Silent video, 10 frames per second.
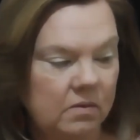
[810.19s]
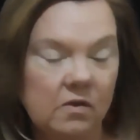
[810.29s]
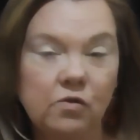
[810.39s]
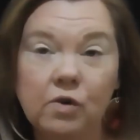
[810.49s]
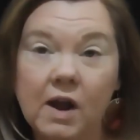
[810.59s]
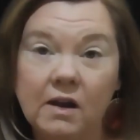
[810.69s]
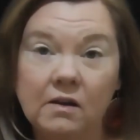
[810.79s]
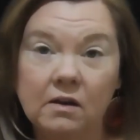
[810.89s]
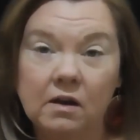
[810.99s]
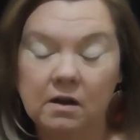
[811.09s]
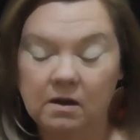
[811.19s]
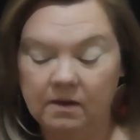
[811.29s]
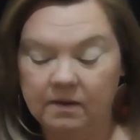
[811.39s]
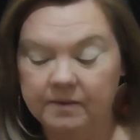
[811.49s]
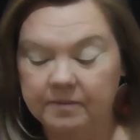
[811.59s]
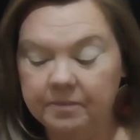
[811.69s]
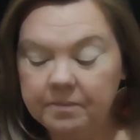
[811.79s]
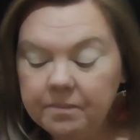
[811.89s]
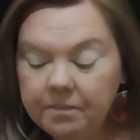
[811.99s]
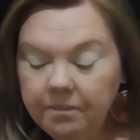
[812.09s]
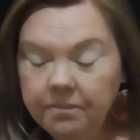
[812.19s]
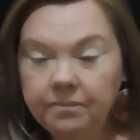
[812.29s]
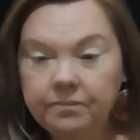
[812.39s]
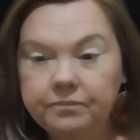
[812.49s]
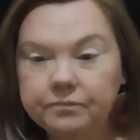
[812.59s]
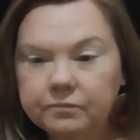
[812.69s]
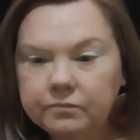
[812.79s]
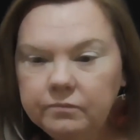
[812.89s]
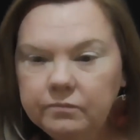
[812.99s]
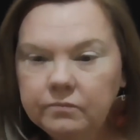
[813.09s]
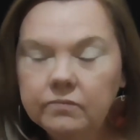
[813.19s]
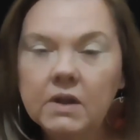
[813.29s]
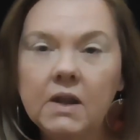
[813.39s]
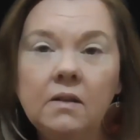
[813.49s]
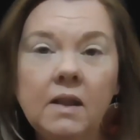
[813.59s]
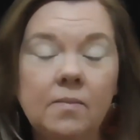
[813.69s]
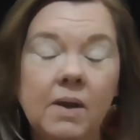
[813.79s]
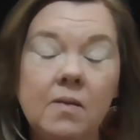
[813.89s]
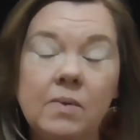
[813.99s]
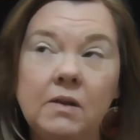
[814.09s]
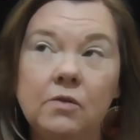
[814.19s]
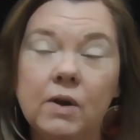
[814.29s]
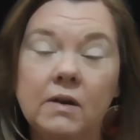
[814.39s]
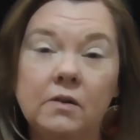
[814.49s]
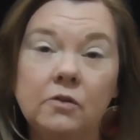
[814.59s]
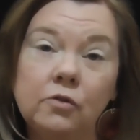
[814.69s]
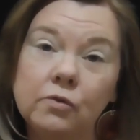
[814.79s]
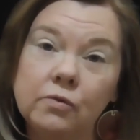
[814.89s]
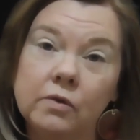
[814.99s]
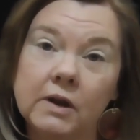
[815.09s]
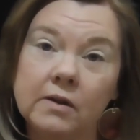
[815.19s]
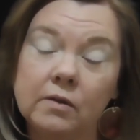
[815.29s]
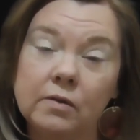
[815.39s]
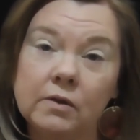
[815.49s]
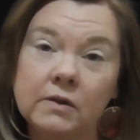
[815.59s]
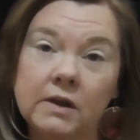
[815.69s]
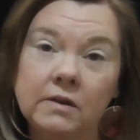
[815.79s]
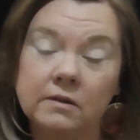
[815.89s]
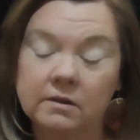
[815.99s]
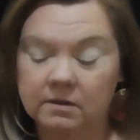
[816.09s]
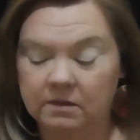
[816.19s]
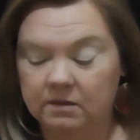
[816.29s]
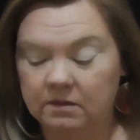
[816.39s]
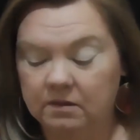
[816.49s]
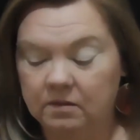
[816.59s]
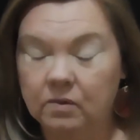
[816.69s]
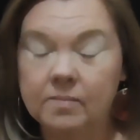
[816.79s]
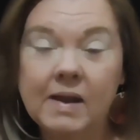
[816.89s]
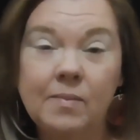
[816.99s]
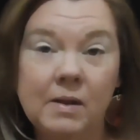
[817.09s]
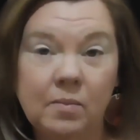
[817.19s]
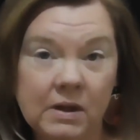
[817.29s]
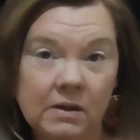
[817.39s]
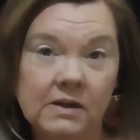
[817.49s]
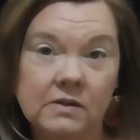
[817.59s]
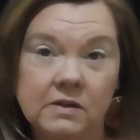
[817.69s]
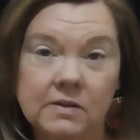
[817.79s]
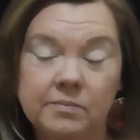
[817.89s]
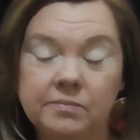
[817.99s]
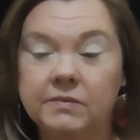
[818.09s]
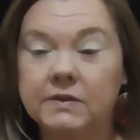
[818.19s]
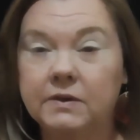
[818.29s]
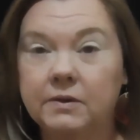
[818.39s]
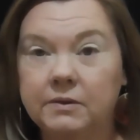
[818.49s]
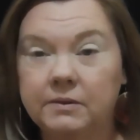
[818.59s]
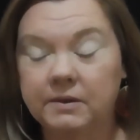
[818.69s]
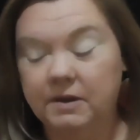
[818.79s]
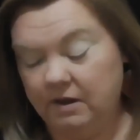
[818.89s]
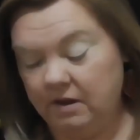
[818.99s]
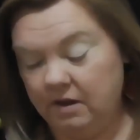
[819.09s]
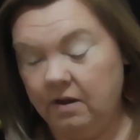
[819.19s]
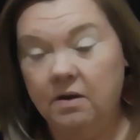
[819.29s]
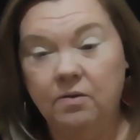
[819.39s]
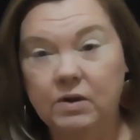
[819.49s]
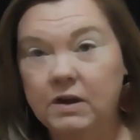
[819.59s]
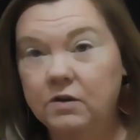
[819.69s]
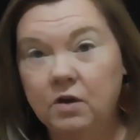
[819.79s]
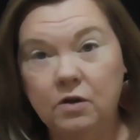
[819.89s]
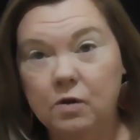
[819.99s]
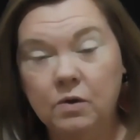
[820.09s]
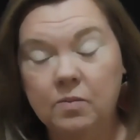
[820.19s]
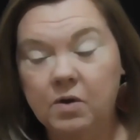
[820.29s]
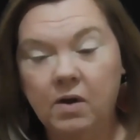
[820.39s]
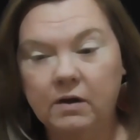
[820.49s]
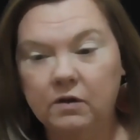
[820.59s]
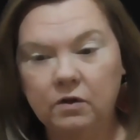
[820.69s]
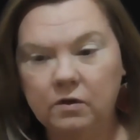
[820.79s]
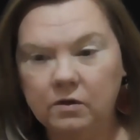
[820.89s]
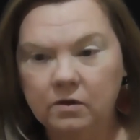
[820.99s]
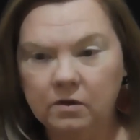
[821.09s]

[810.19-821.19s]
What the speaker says: It was a train, and that may be directed to children under 13, or it may be appealing to them. So I really don't know what I'm going to do.